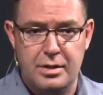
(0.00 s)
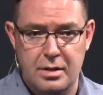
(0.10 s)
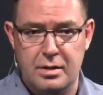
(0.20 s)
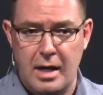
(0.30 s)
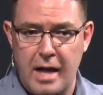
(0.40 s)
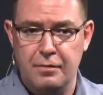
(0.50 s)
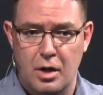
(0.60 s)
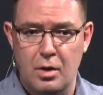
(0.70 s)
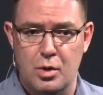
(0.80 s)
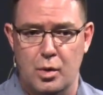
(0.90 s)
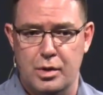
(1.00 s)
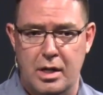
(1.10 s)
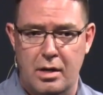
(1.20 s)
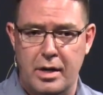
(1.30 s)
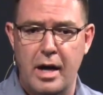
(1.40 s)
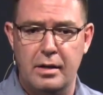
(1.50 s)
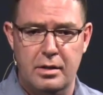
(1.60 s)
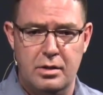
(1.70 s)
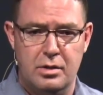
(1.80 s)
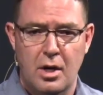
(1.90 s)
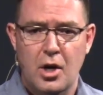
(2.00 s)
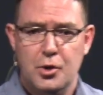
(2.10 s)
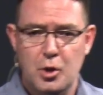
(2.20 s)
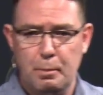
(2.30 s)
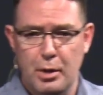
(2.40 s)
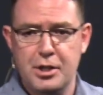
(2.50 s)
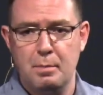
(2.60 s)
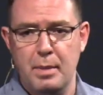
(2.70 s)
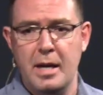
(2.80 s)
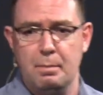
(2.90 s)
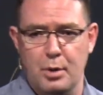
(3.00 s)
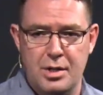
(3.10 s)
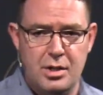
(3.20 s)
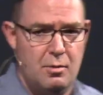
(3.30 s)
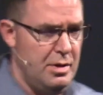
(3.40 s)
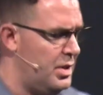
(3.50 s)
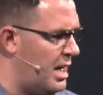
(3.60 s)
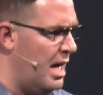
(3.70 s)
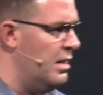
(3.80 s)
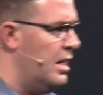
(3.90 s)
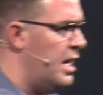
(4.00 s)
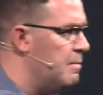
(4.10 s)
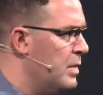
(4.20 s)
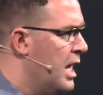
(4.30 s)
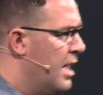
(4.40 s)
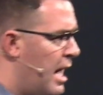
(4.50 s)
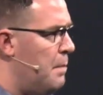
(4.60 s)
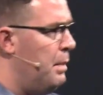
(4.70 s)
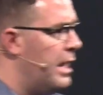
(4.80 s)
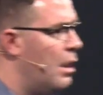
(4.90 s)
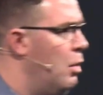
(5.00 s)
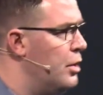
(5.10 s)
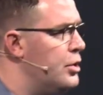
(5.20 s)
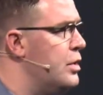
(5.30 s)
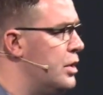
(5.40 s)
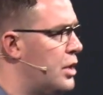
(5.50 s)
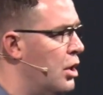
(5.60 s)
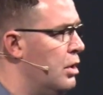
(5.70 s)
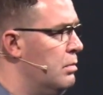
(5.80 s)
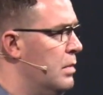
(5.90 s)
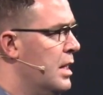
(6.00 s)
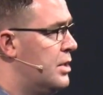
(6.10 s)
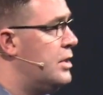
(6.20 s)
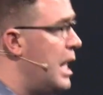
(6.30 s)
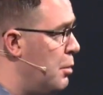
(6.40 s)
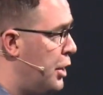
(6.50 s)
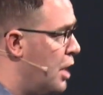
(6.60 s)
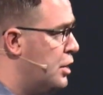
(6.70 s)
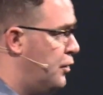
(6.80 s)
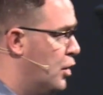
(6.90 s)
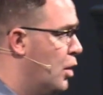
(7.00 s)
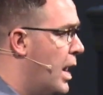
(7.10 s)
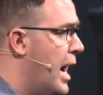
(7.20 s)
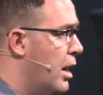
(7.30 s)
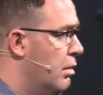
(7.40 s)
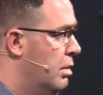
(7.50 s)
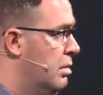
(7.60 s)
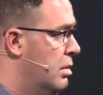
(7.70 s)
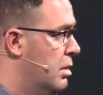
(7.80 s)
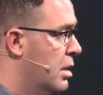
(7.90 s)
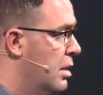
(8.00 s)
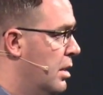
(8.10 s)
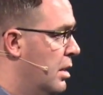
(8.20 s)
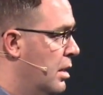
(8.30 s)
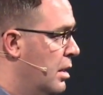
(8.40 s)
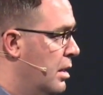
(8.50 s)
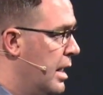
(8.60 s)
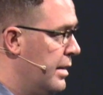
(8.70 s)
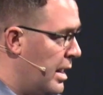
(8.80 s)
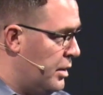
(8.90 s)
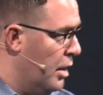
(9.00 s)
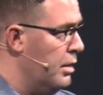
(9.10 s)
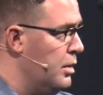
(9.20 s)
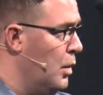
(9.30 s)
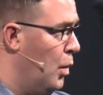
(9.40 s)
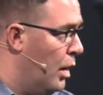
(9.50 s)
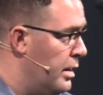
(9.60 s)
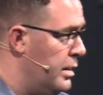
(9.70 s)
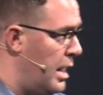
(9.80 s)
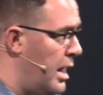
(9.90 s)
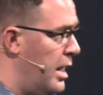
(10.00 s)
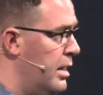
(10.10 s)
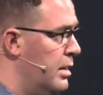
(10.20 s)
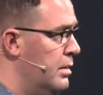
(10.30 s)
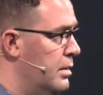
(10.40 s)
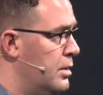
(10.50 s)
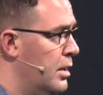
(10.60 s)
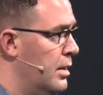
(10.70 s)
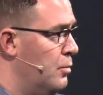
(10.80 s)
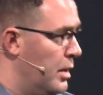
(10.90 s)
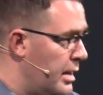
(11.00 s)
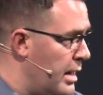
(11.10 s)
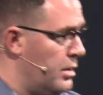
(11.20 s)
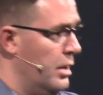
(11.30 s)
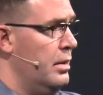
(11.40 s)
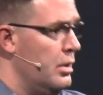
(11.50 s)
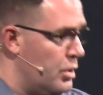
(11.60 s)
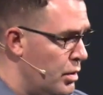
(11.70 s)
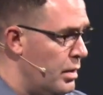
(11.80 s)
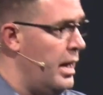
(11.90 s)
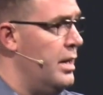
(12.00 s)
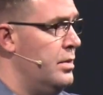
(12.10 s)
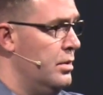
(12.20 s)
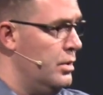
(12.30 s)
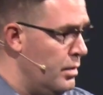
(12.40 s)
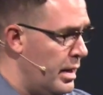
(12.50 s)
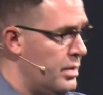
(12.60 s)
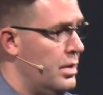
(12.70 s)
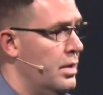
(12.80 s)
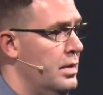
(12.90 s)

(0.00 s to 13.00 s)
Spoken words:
distance to have to go to Georgetown College. So Bridget being Bridget was just kind of like, hey, Becca, why don't you just come stay with us for a while? And that turned into one day, and one day turned into 2 days, and 2 days